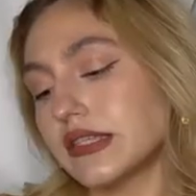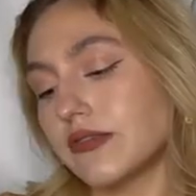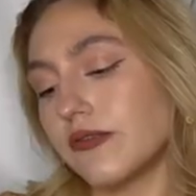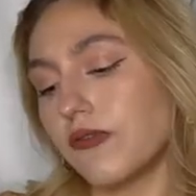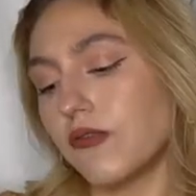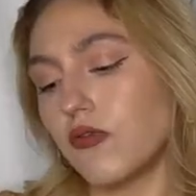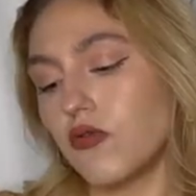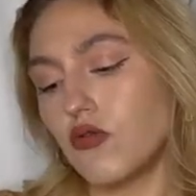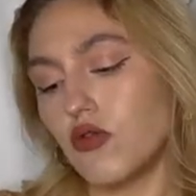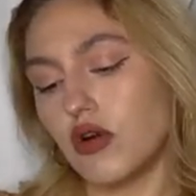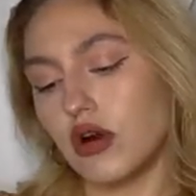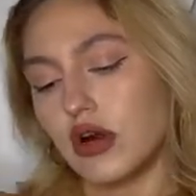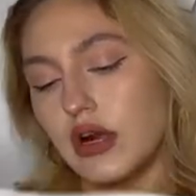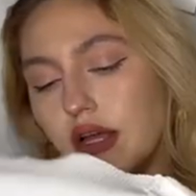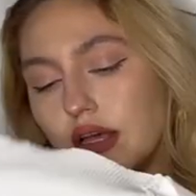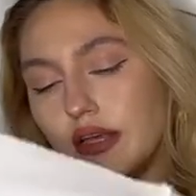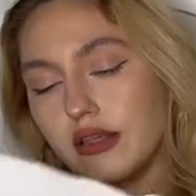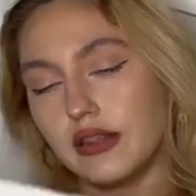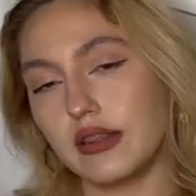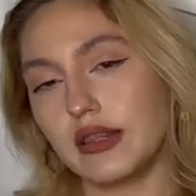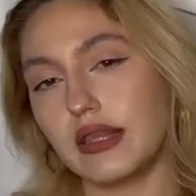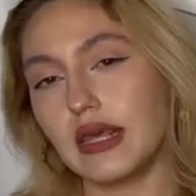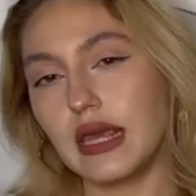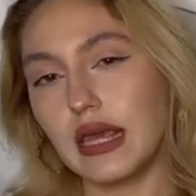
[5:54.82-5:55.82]
for
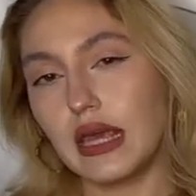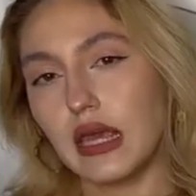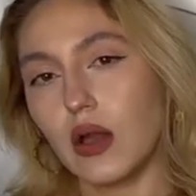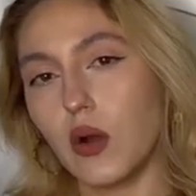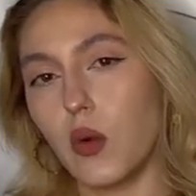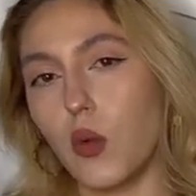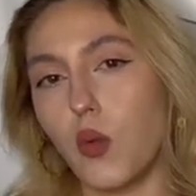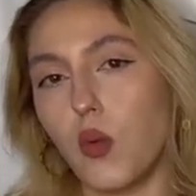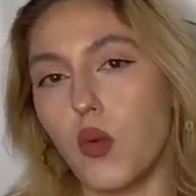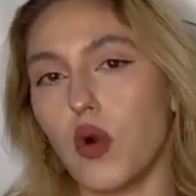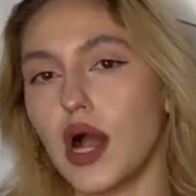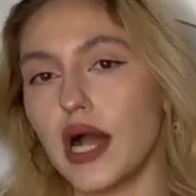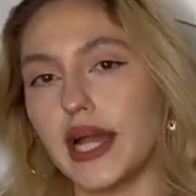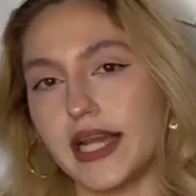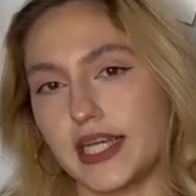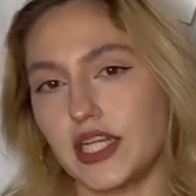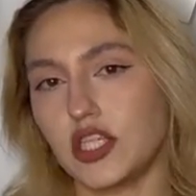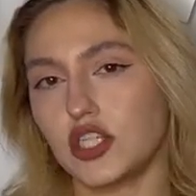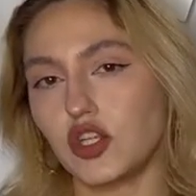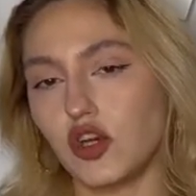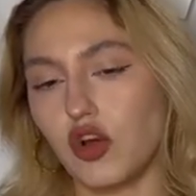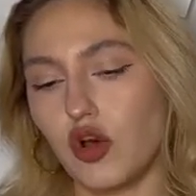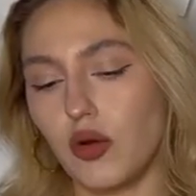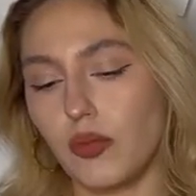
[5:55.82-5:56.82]
the
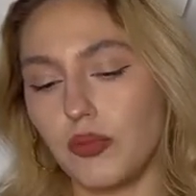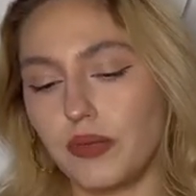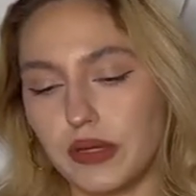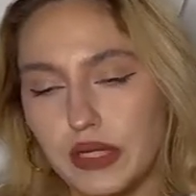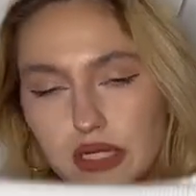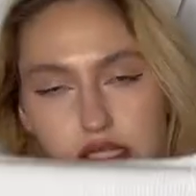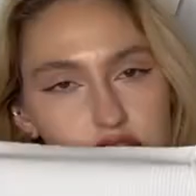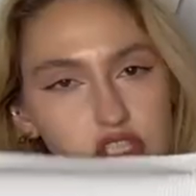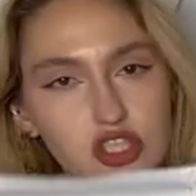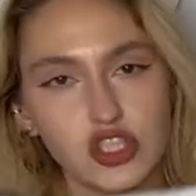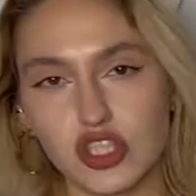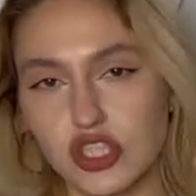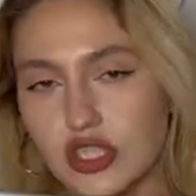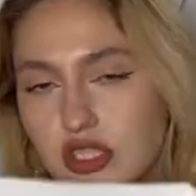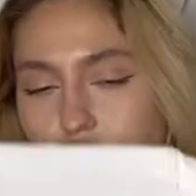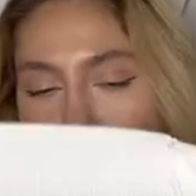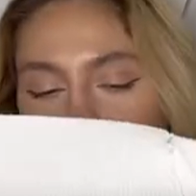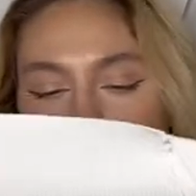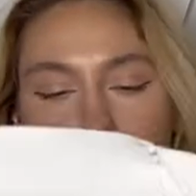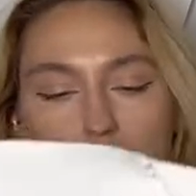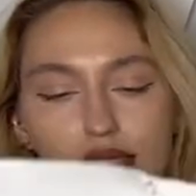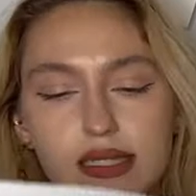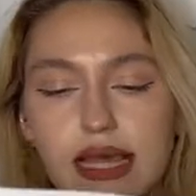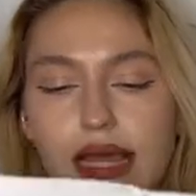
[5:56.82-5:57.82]
white top, it is just
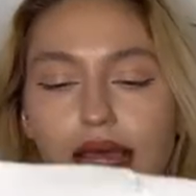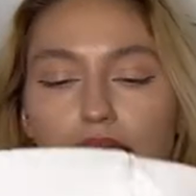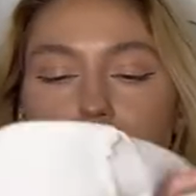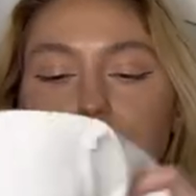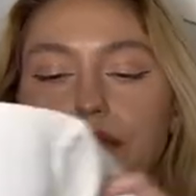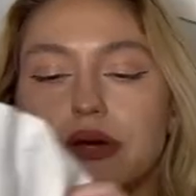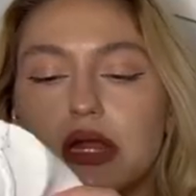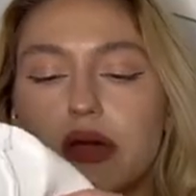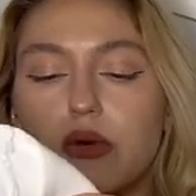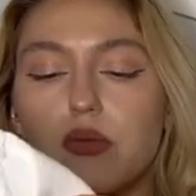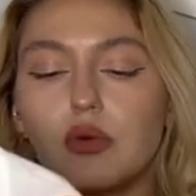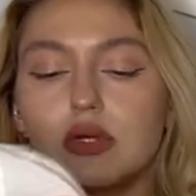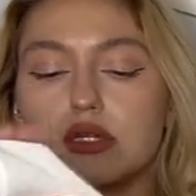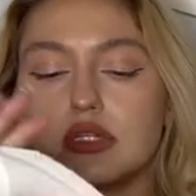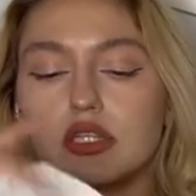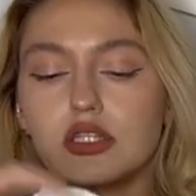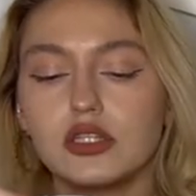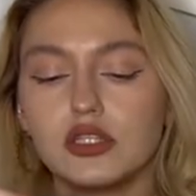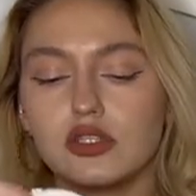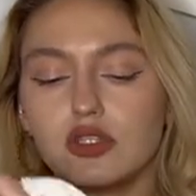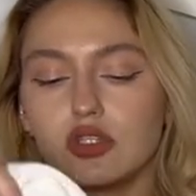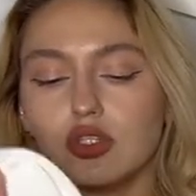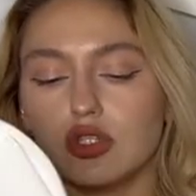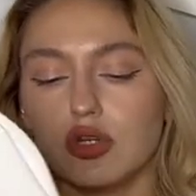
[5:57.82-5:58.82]
the same, but I wanted
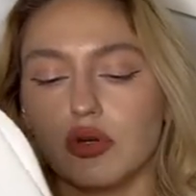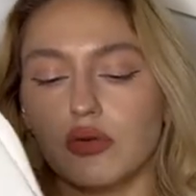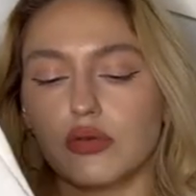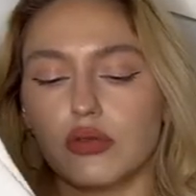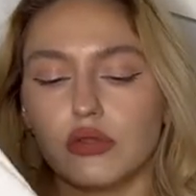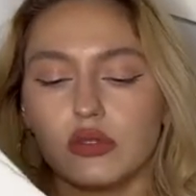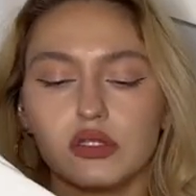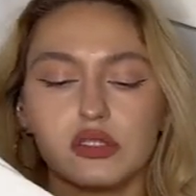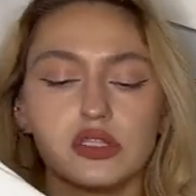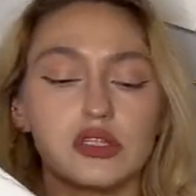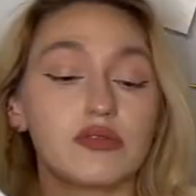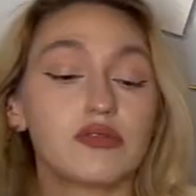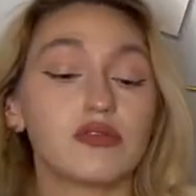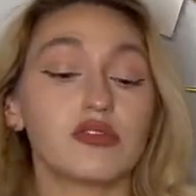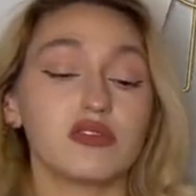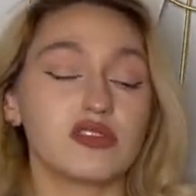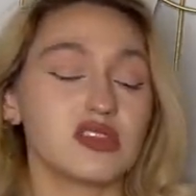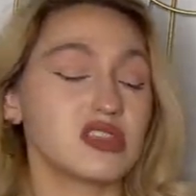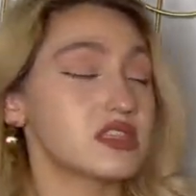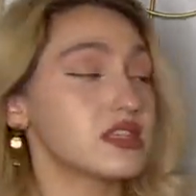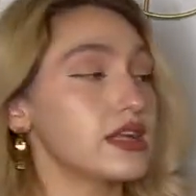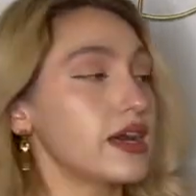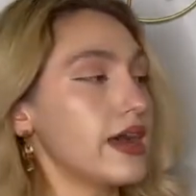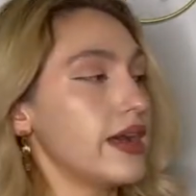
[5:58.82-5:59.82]
to show you the different
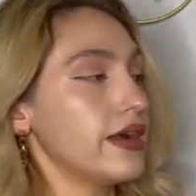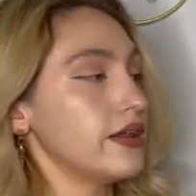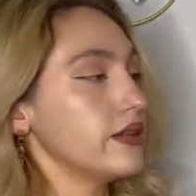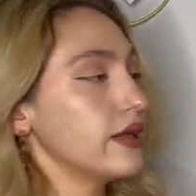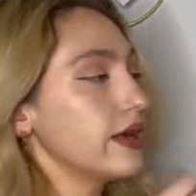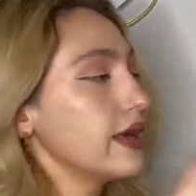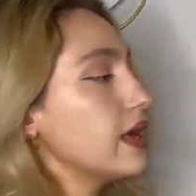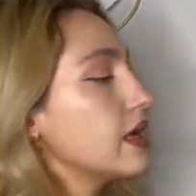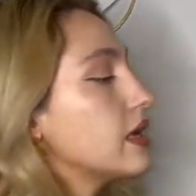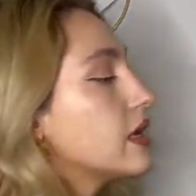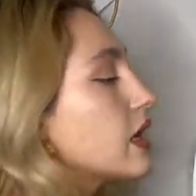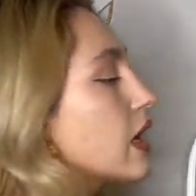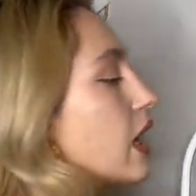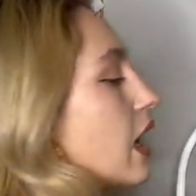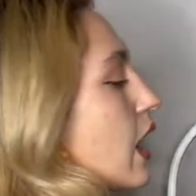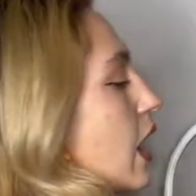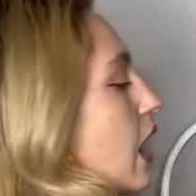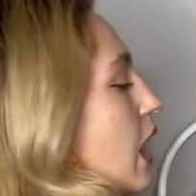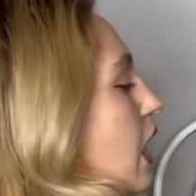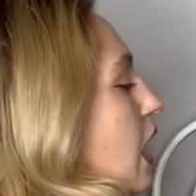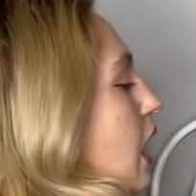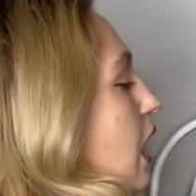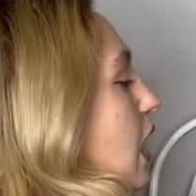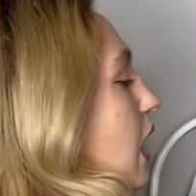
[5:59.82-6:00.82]
styling.
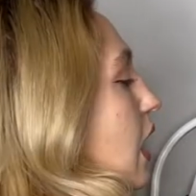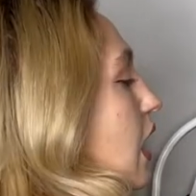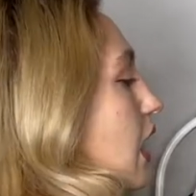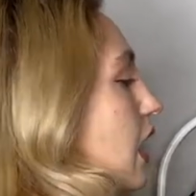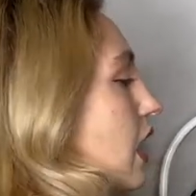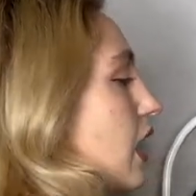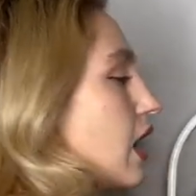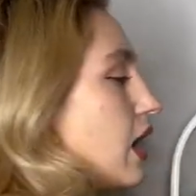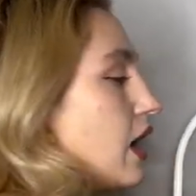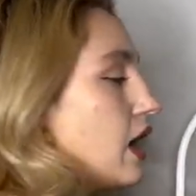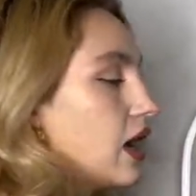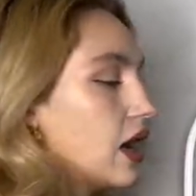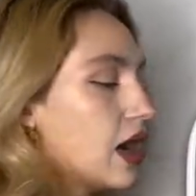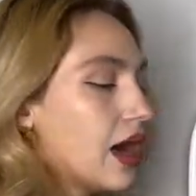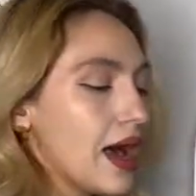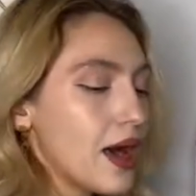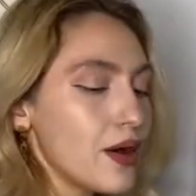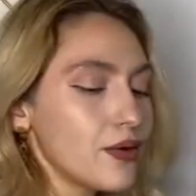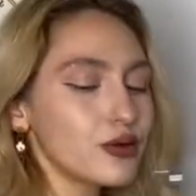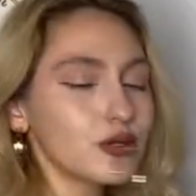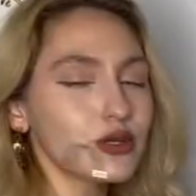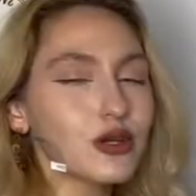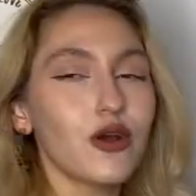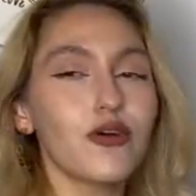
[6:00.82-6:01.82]
I
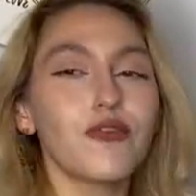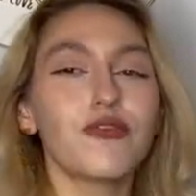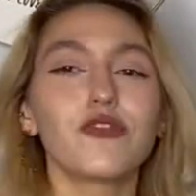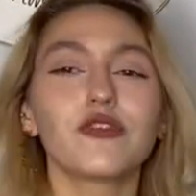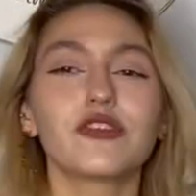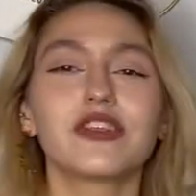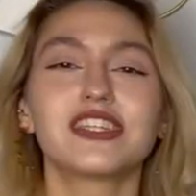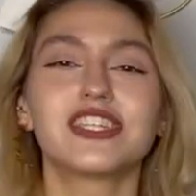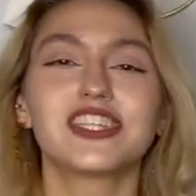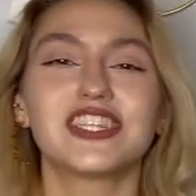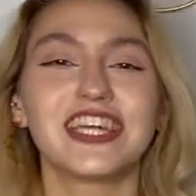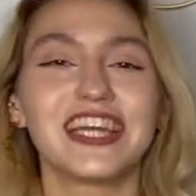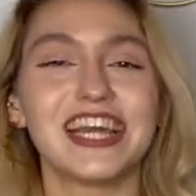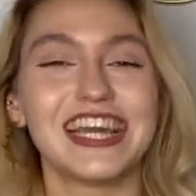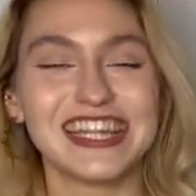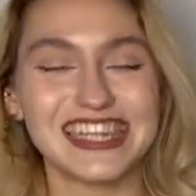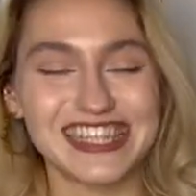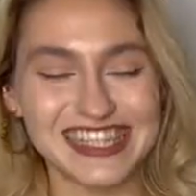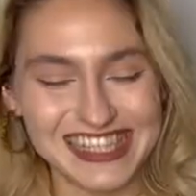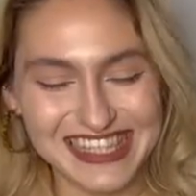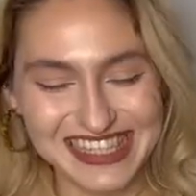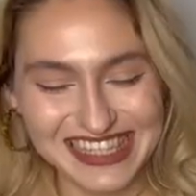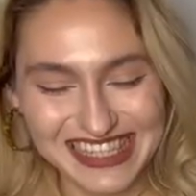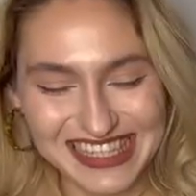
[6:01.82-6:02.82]
would go for the
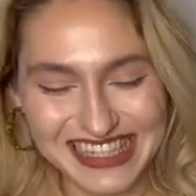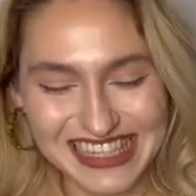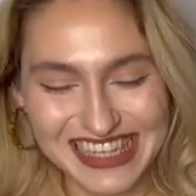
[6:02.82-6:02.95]
jeans.